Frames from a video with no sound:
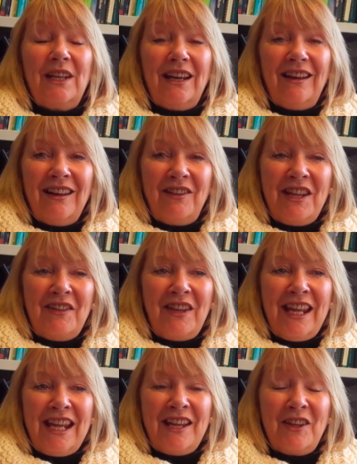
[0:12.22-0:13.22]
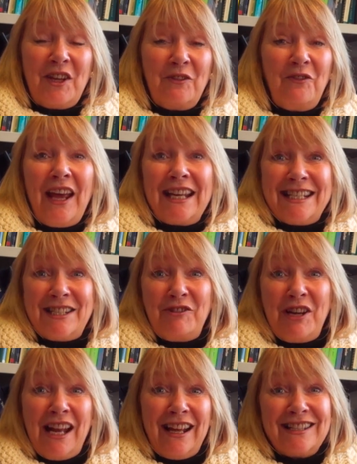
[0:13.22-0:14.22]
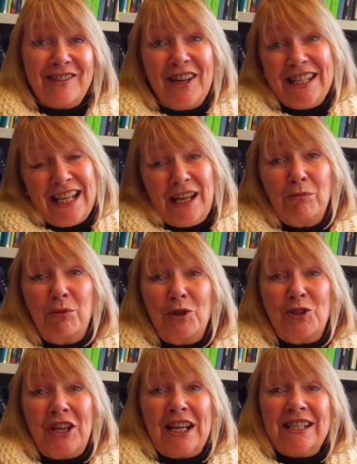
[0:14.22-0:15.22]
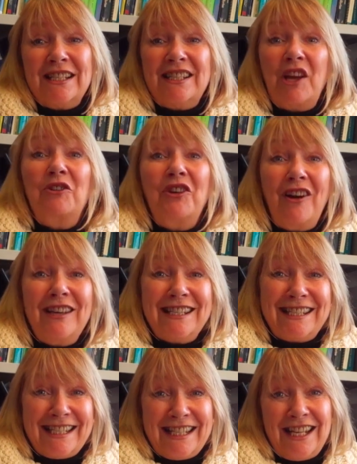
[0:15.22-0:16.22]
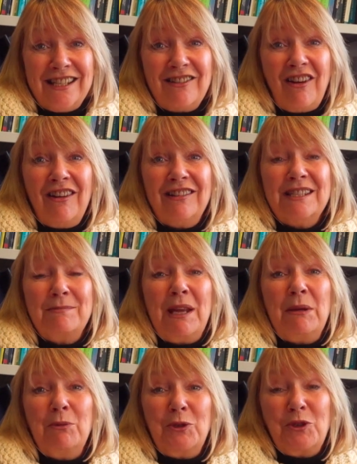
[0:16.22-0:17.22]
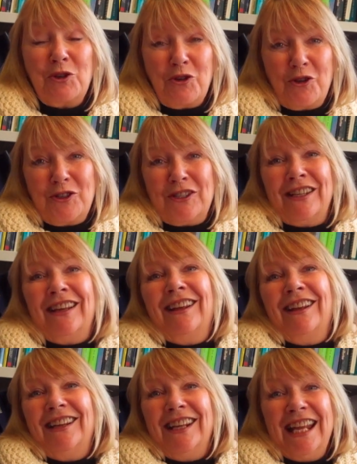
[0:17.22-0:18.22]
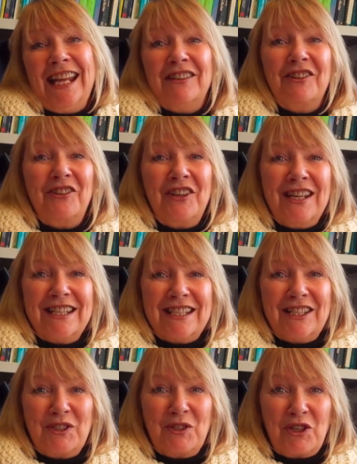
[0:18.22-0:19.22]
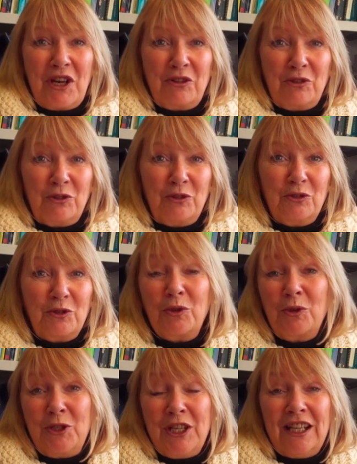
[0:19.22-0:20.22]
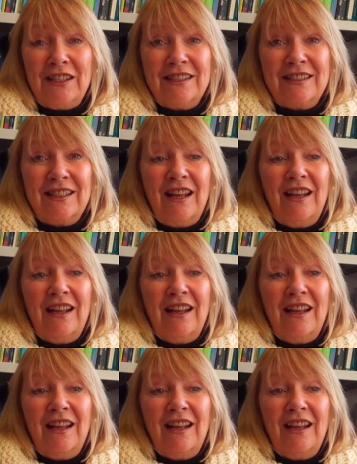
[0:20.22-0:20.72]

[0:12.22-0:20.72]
I think the effect is a really exciting project. It's so nice to see science being put across in the theatre to a general audience.